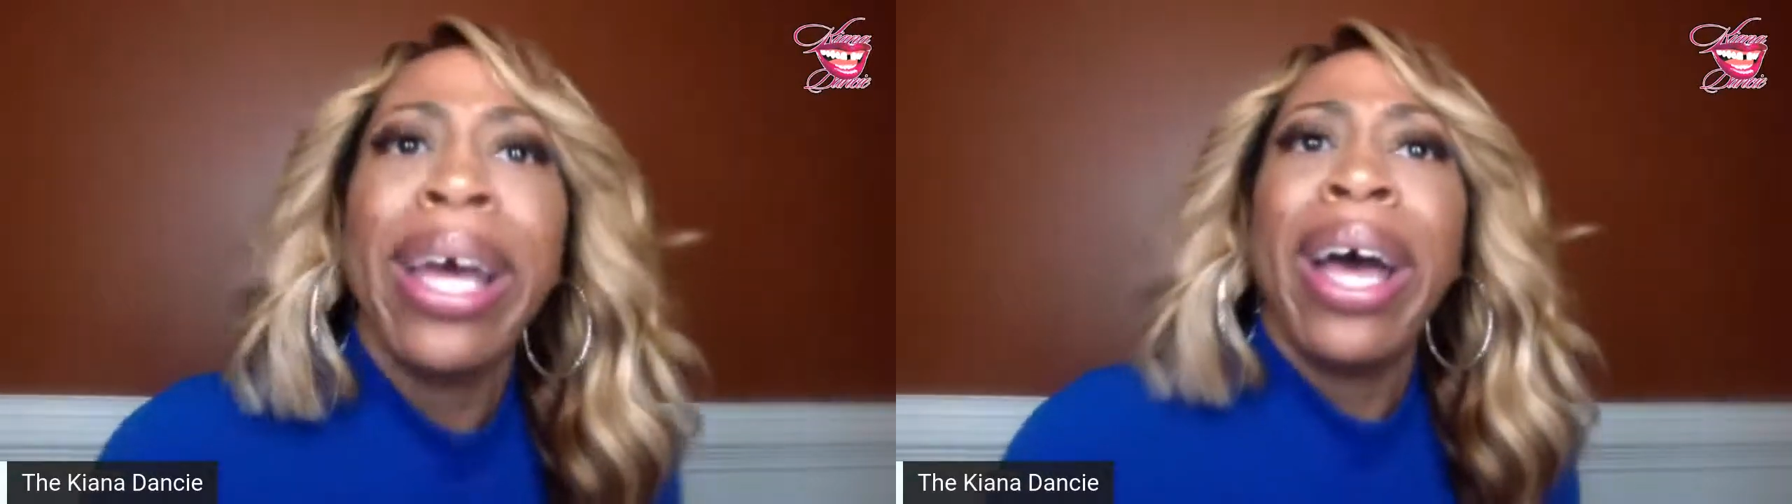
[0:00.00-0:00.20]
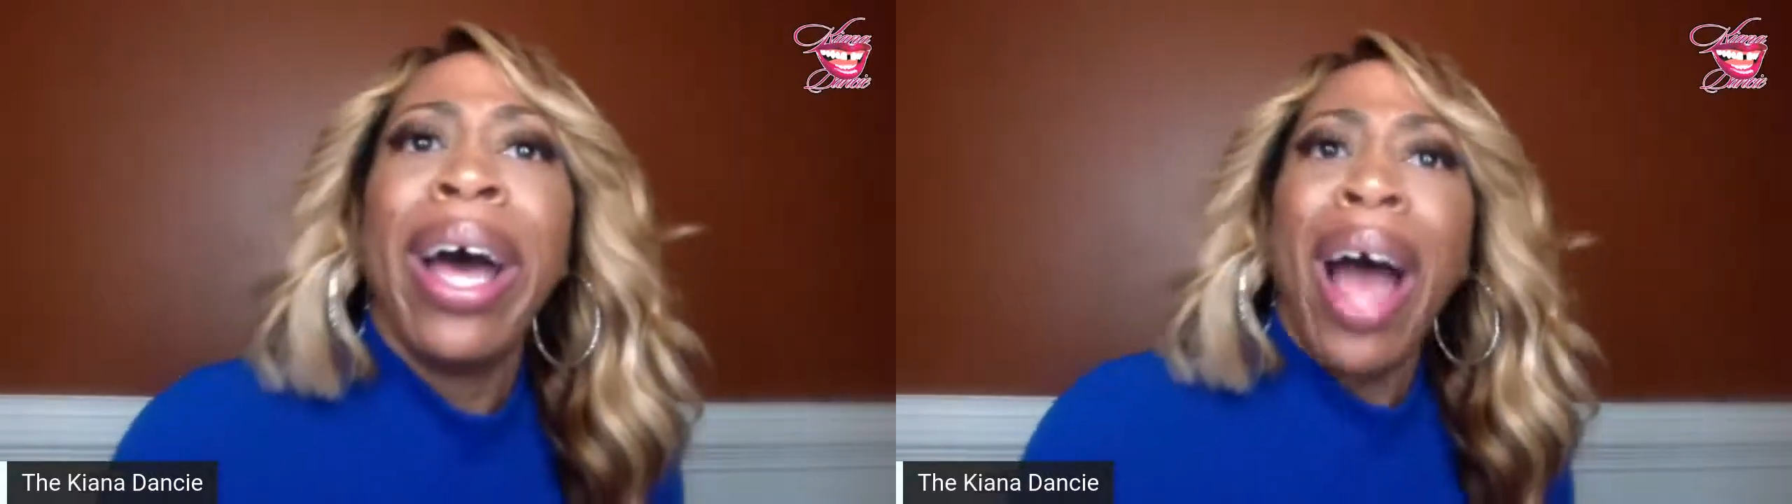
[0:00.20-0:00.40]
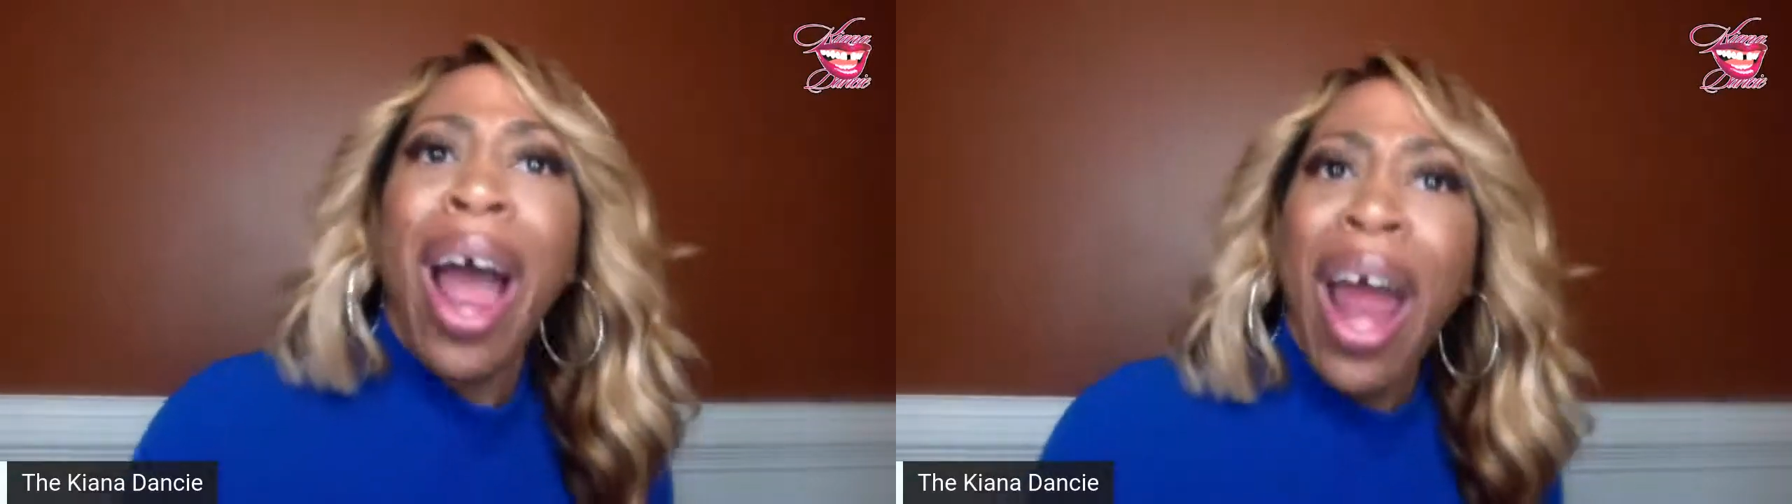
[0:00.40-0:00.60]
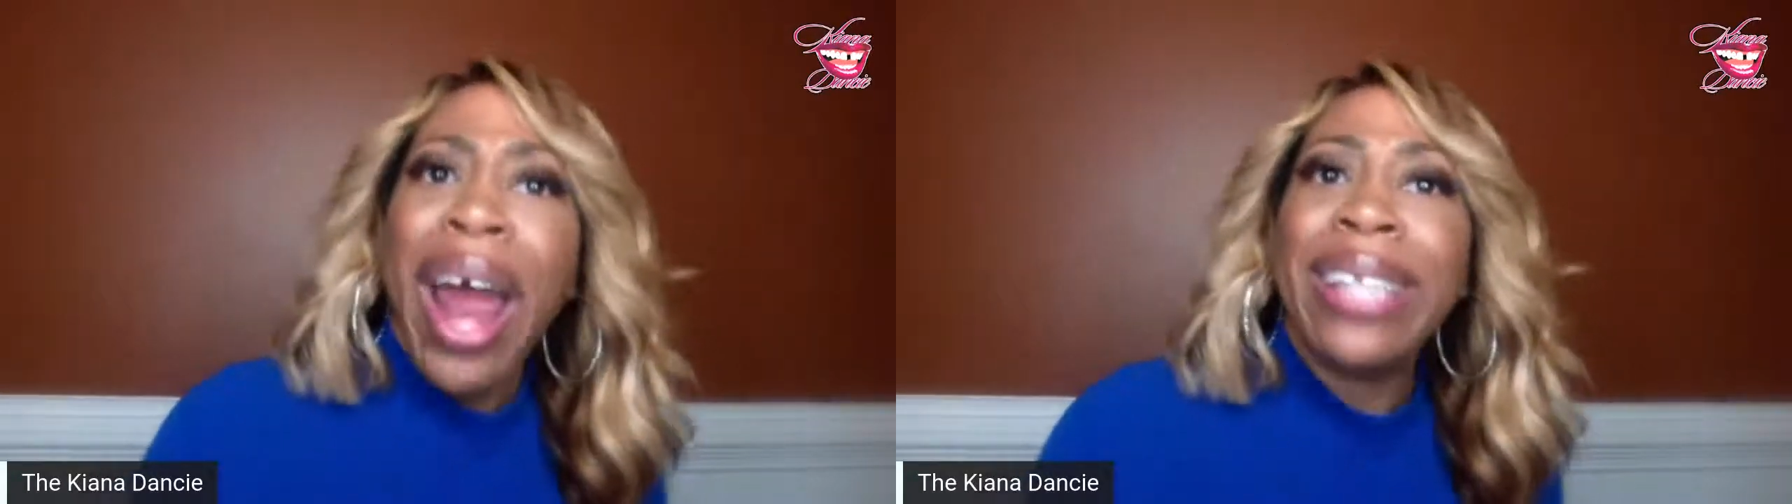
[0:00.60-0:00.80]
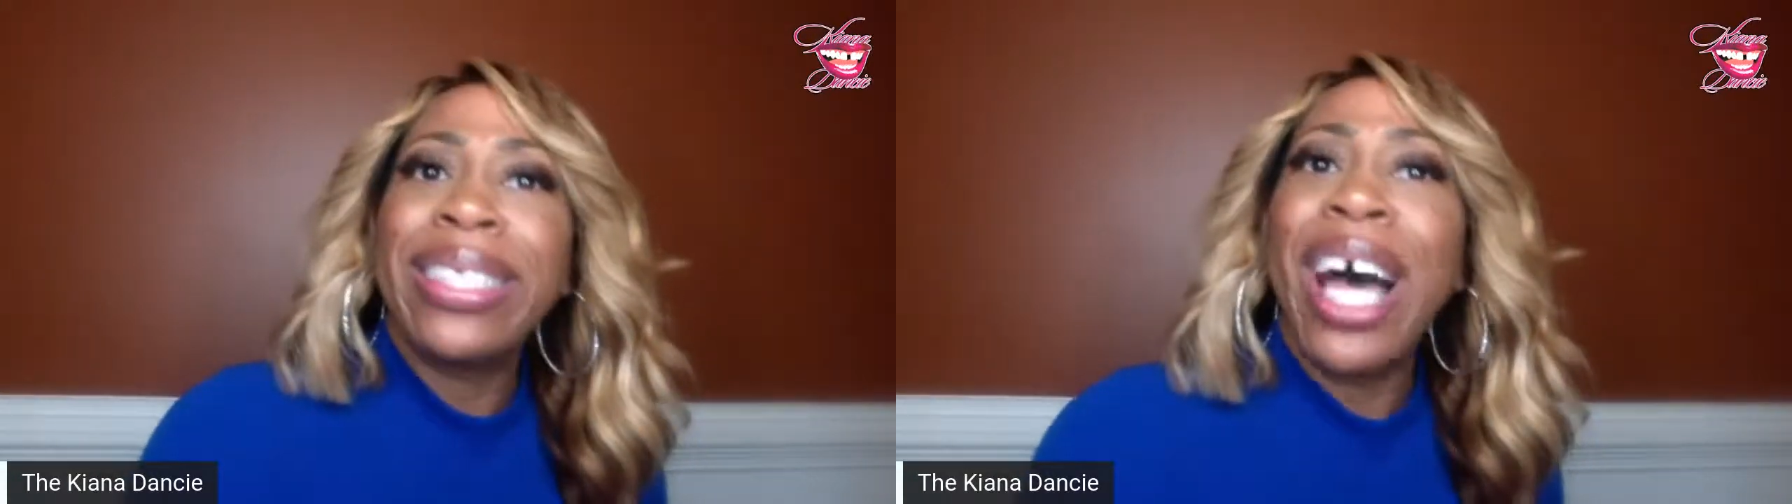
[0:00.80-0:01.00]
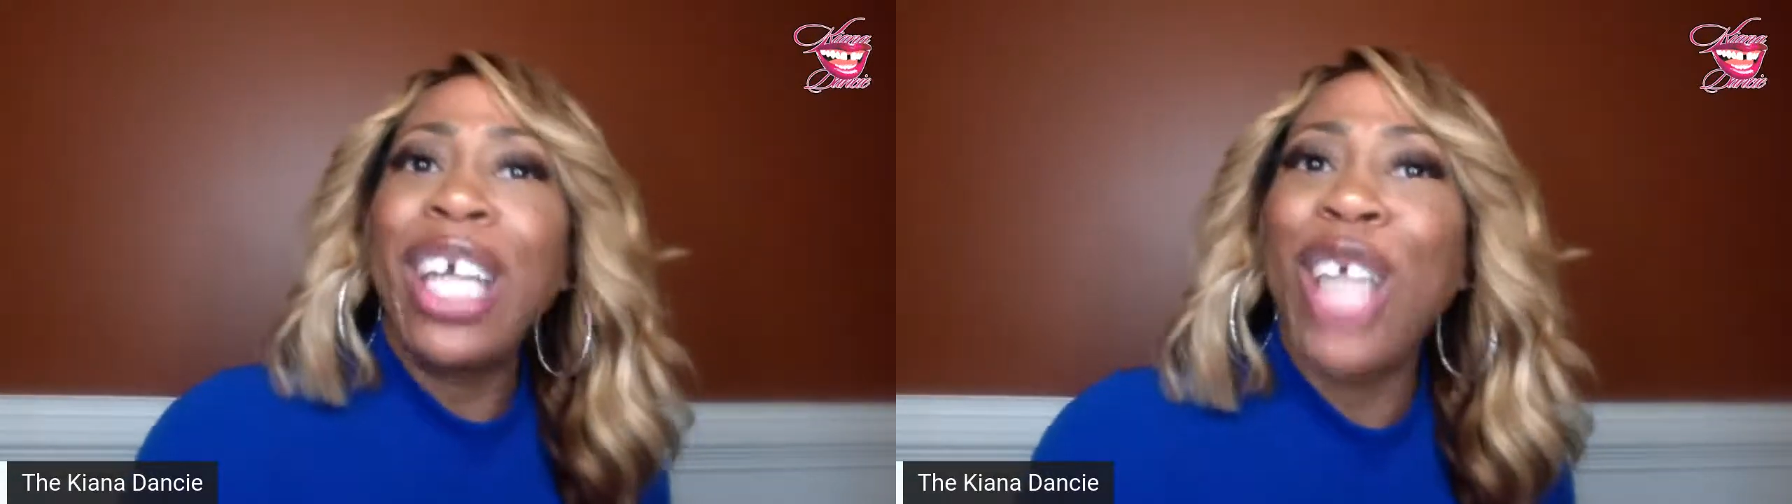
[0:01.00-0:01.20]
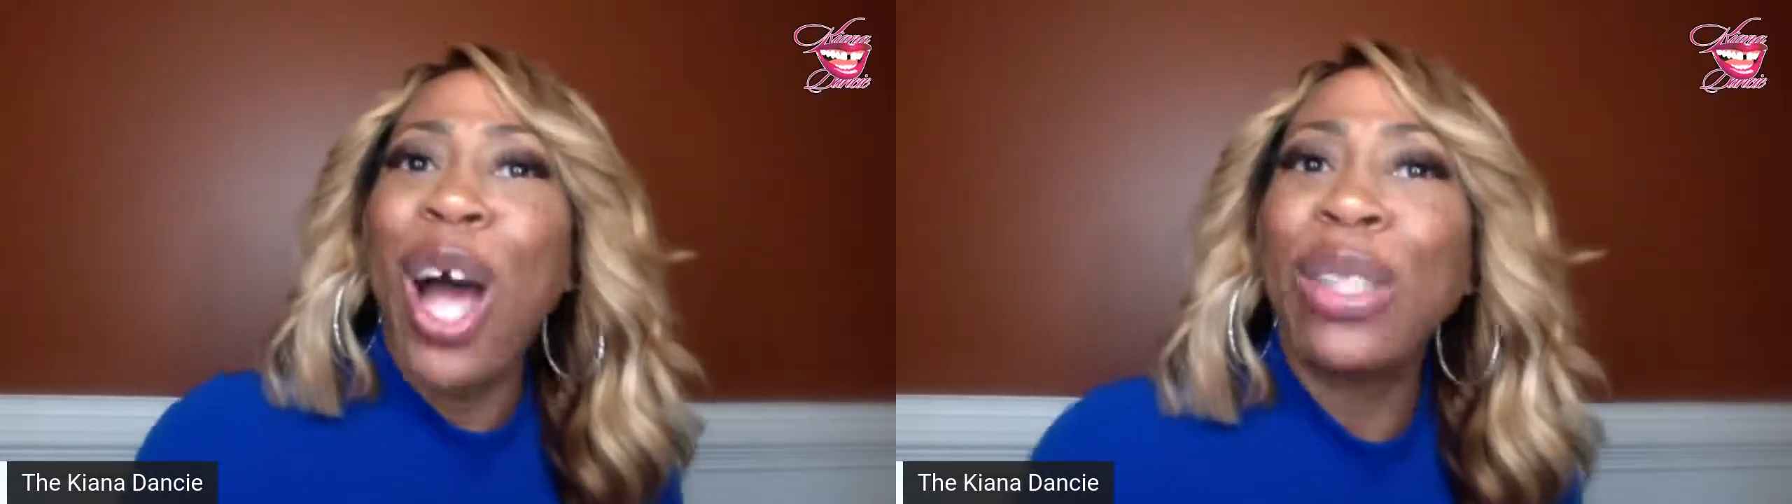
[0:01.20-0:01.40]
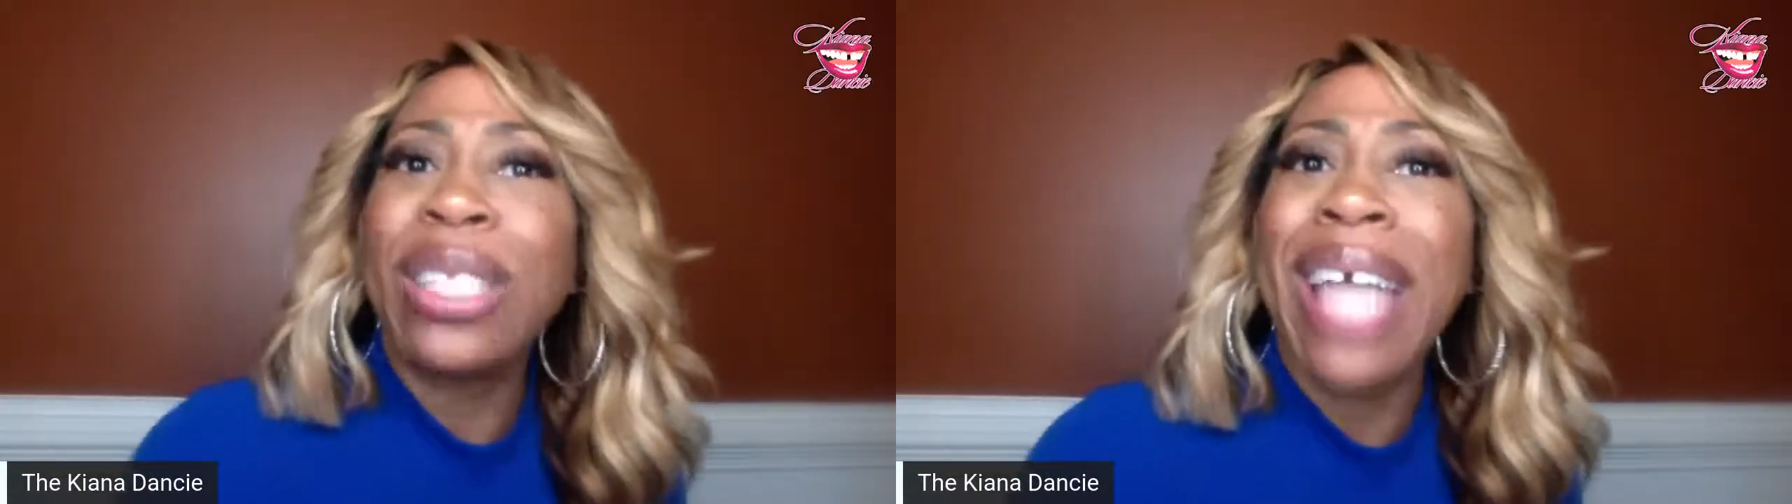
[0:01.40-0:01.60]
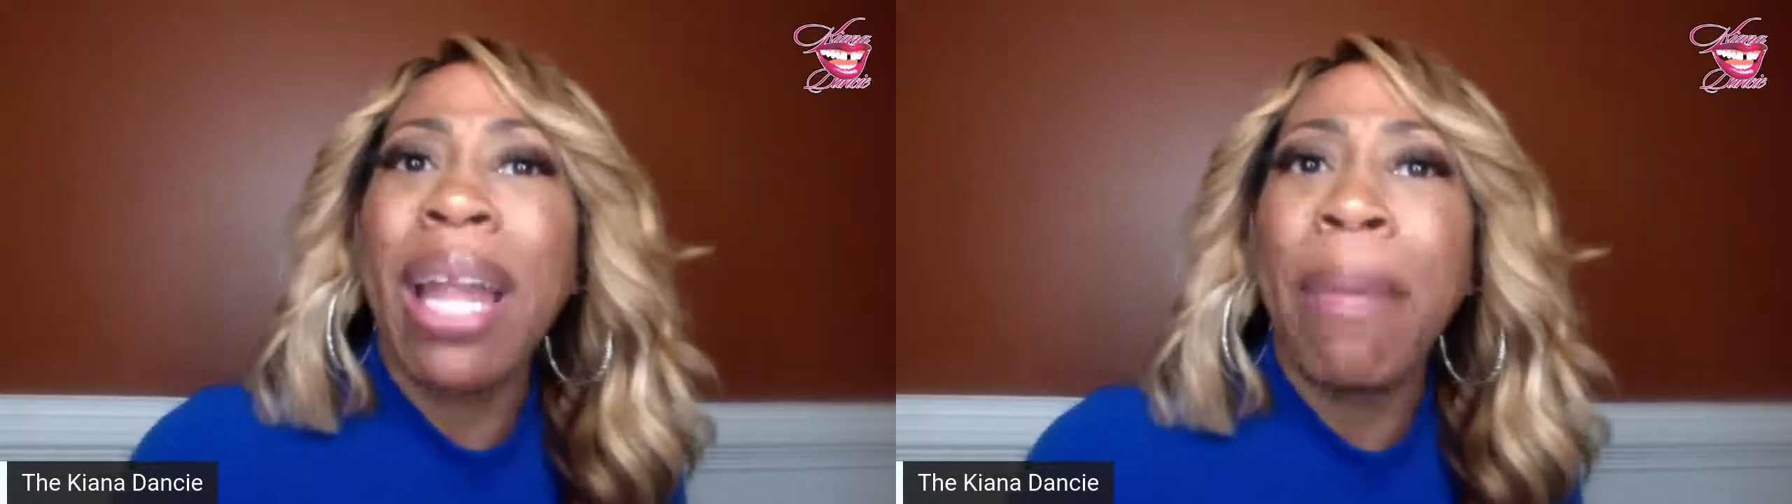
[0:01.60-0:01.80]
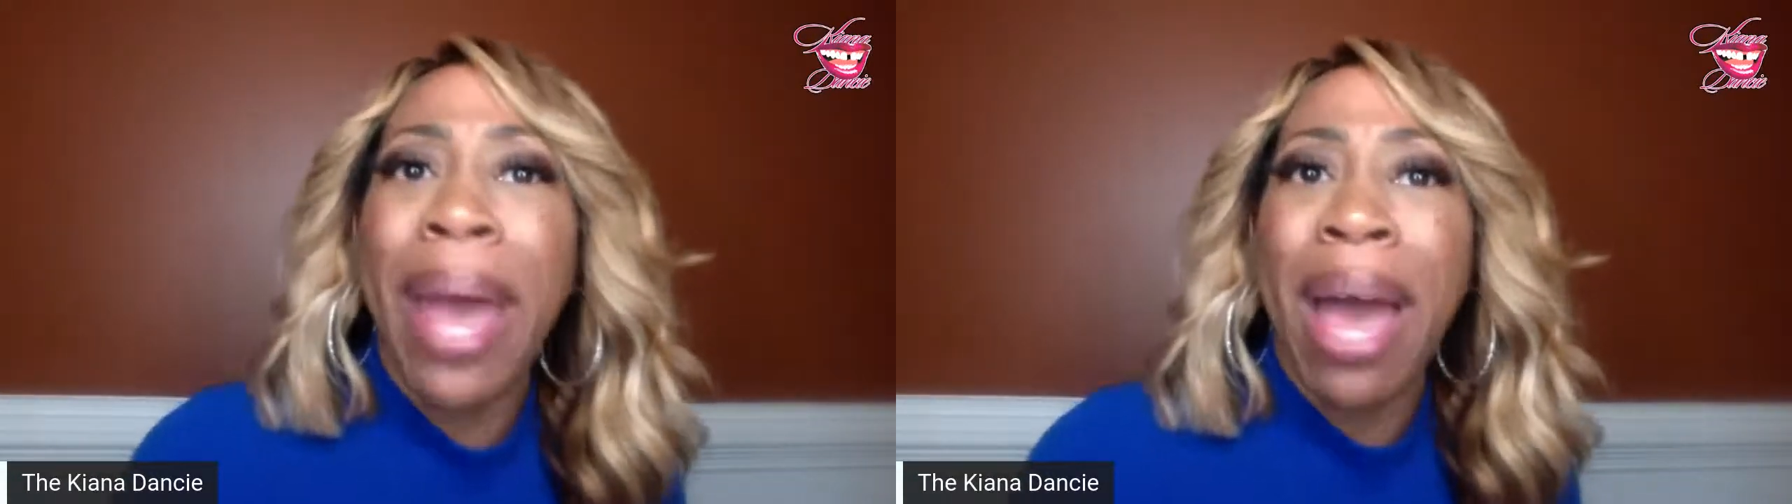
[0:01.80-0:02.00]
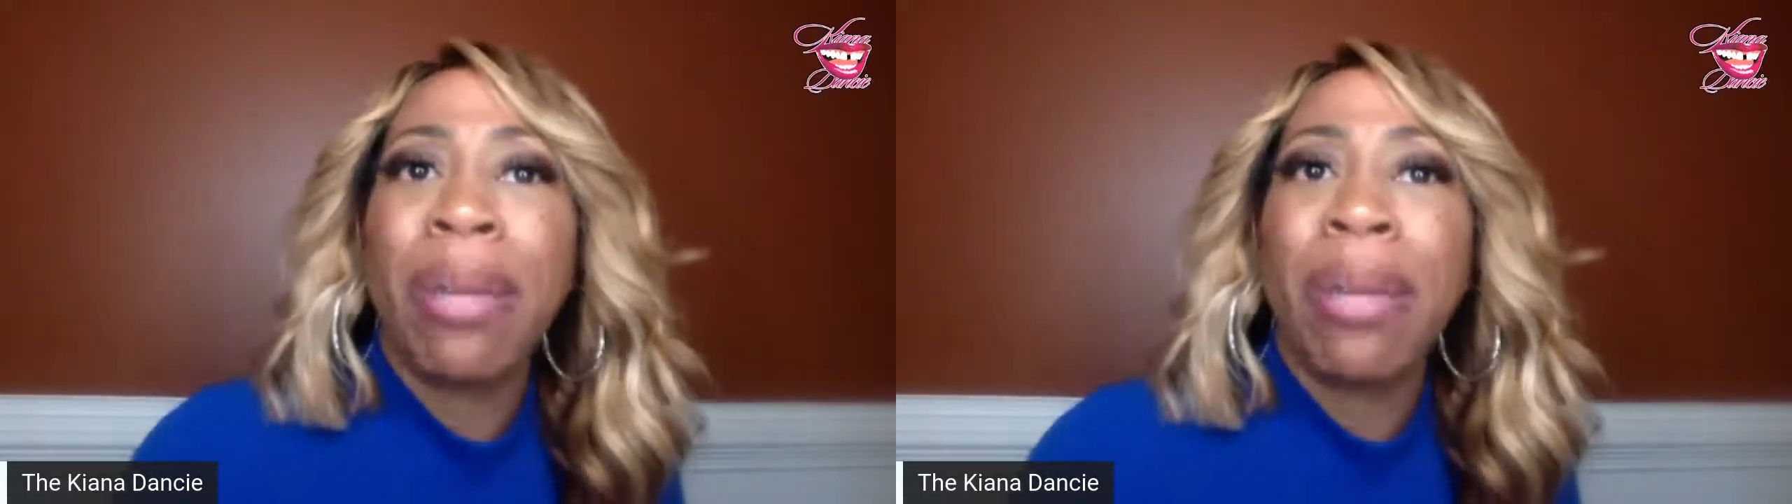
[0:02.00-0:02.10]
All right, Doug Jones in Alabama.